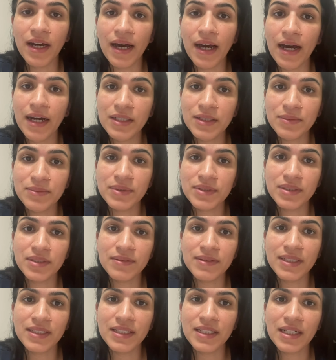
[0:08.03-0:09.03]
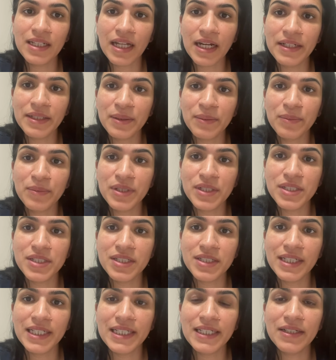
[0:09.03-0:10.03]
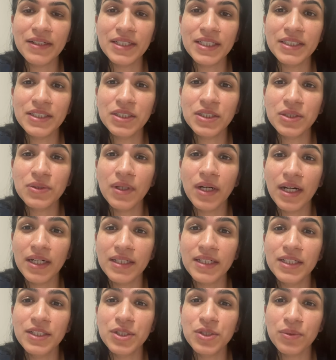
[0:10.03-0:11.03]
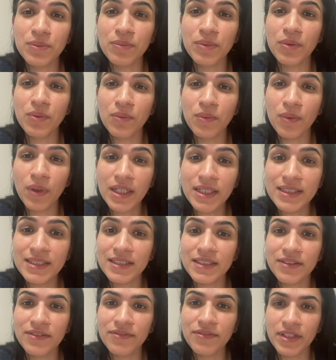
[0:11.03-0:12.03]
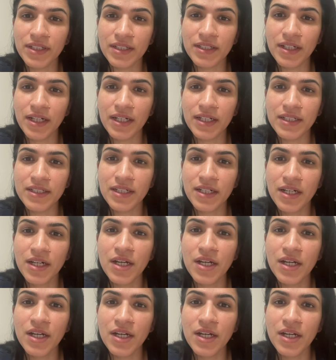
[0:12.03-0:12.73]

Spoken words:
and observe that the client temperature increased to 102.1 degree Fahrenheit.